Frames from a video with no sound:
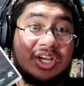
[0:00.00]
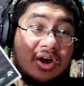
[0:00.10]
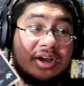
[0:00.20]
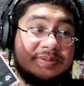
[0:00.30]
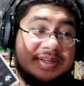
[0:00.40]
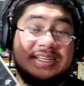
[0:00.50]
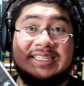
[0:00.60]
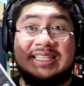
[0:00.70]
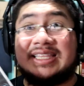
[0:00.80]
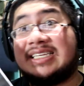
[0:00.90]
talked
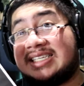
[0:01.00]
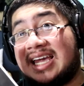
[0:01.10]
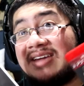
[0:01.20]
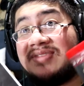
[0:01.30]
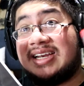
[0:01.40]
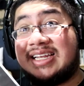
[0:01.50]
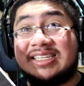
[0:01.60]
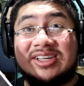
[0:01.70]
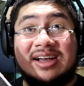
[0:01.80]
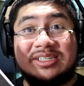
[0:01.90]
because in this game he
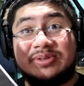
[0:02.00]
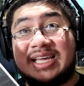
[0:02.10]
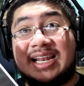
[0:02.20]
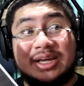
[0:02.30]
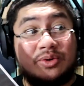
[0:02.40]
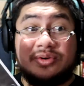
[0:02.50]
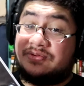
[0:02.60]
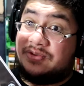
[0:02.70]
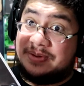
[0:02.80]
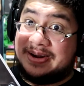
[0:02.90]
didn't talk, so it's kind of like Gordon
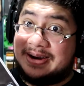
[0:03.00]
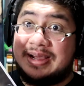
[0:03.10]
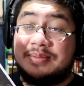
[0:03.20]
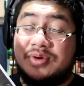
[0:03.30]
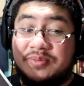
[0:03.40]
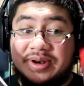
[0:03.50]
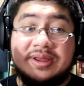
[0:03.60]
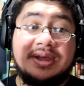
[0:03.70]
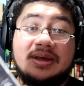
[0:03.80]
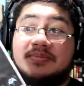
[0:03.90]
Freeman moment.